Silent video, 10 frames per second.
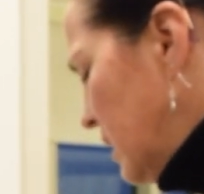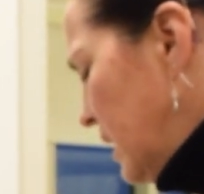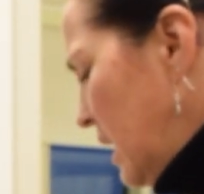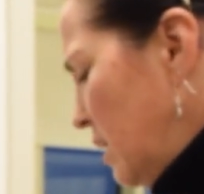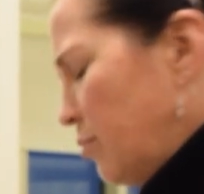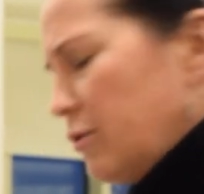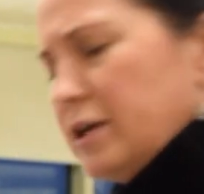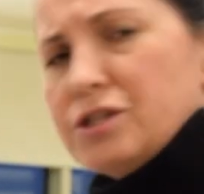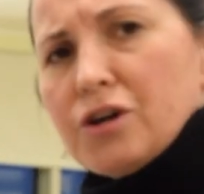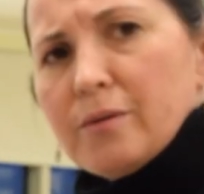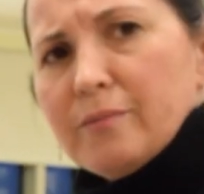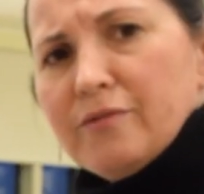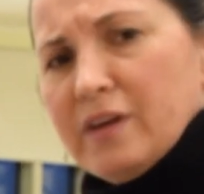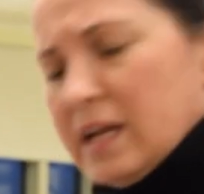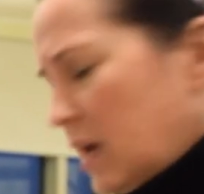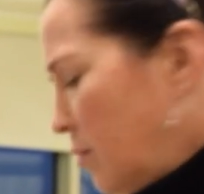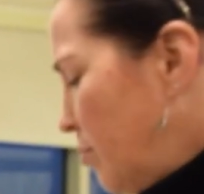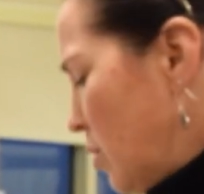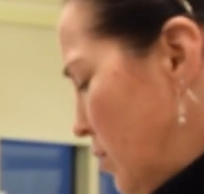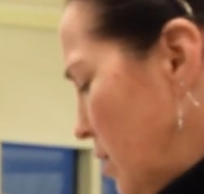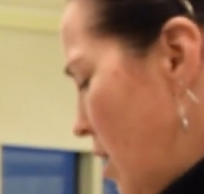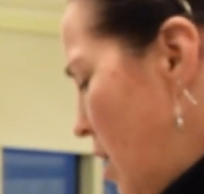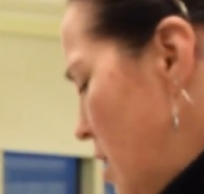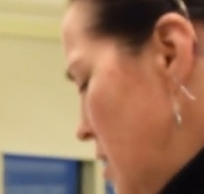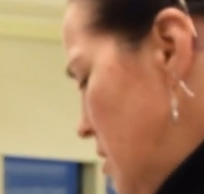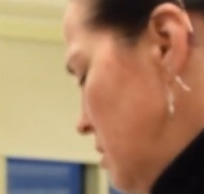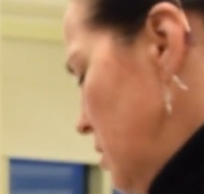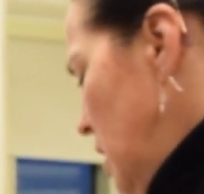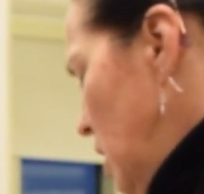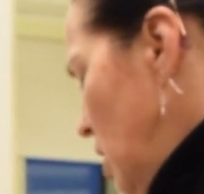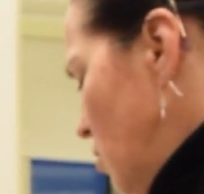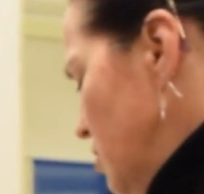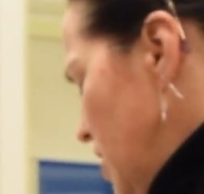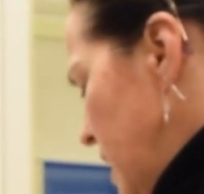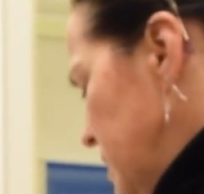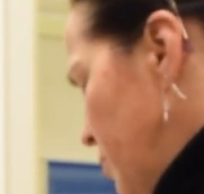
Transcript: late preterm feeding protocol, which has a